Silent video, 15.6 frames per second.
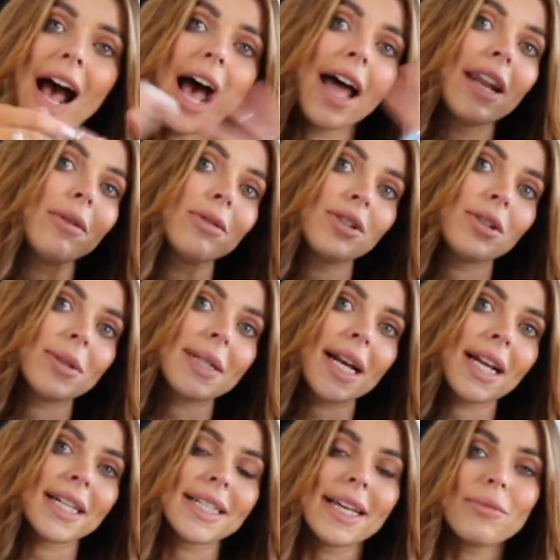and it will do
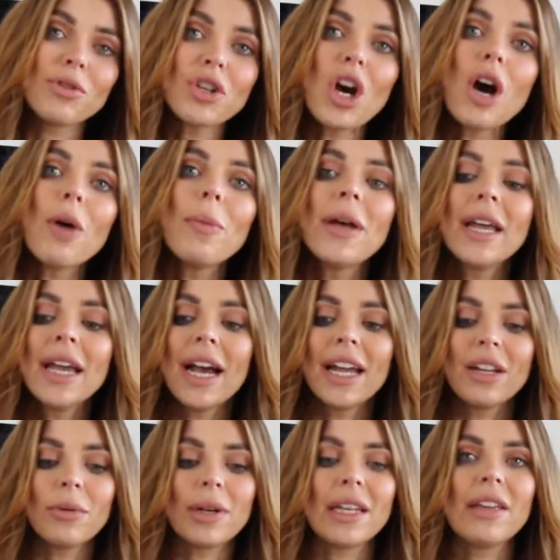exactly the same job
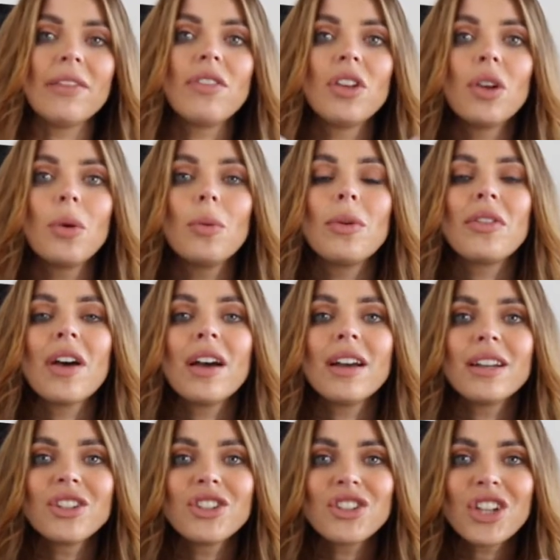and it will leave you with
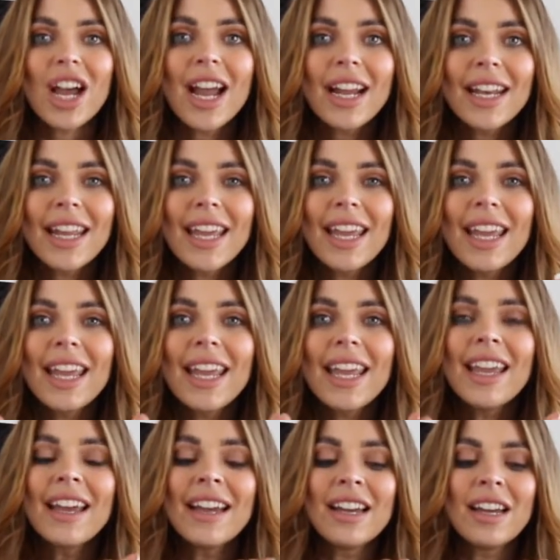shiny,